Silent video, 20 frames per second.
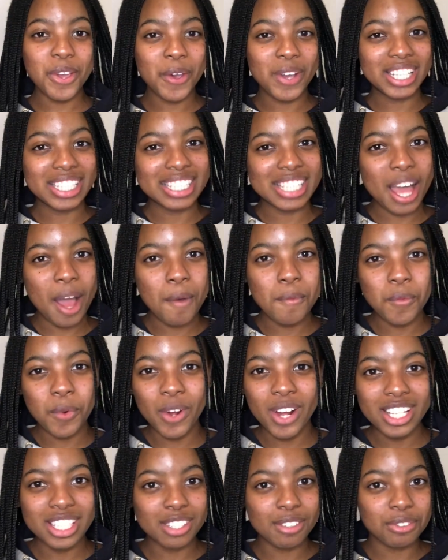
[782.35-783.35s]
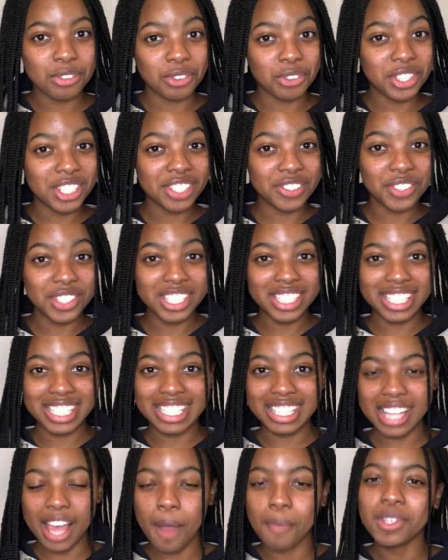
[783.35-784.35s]
exam was, if you already written an
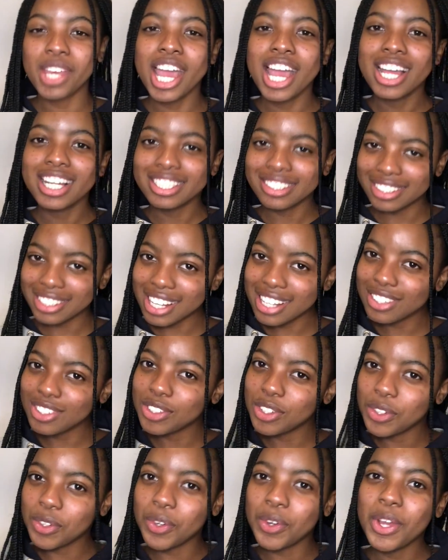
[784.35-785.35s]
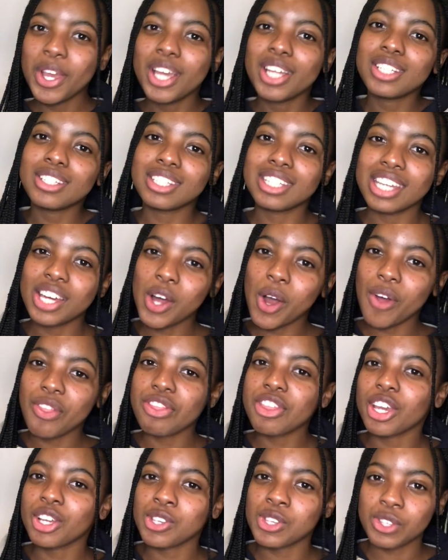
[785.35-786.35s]
exam, just, you know, to get on
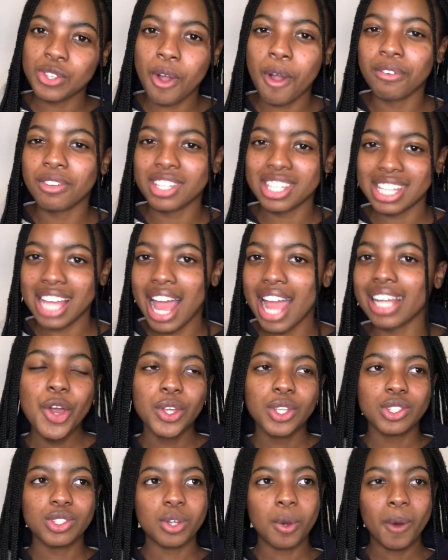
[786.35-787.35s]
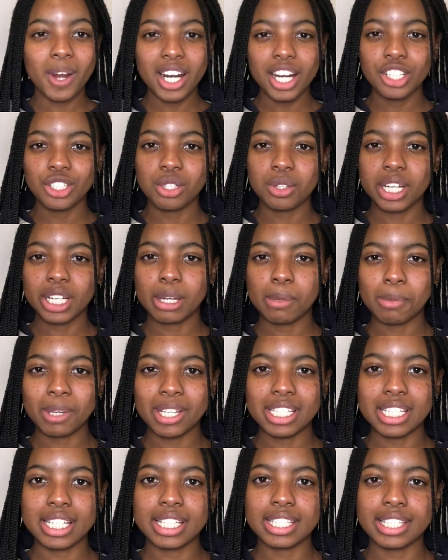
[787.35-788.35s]
their soft side. So what I do recommend
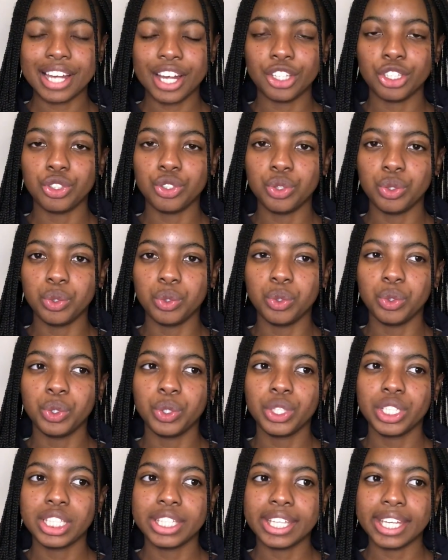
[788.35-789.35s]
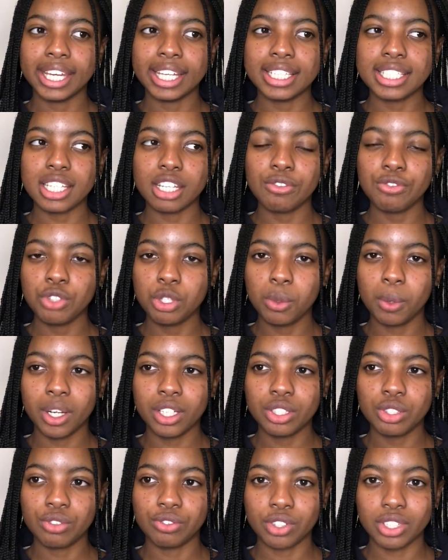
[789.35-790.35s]
is that you get, if you want
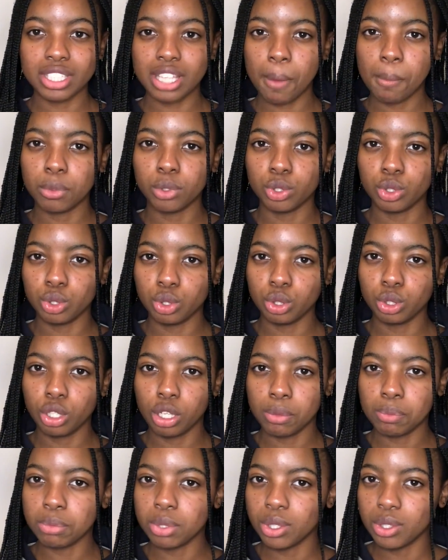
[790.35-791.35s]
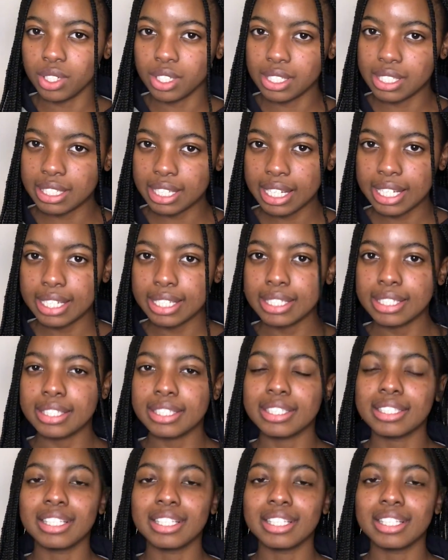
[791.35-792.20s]
to, for example, do computer science,